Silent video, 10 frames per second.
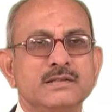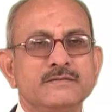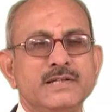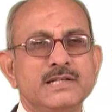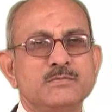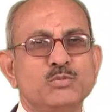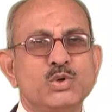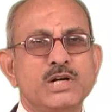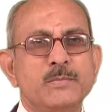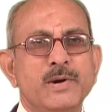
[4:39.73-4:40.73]
If there is
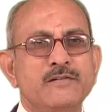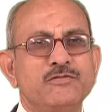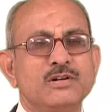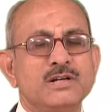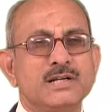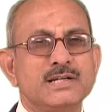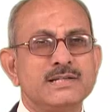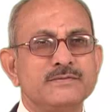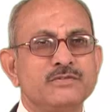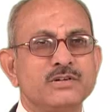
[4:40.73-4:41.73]
more demand for
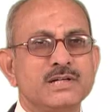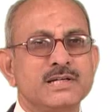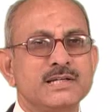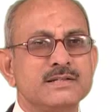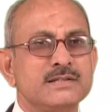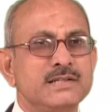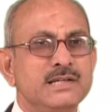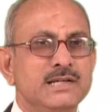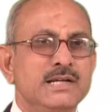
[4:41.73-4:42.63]
foreign currency,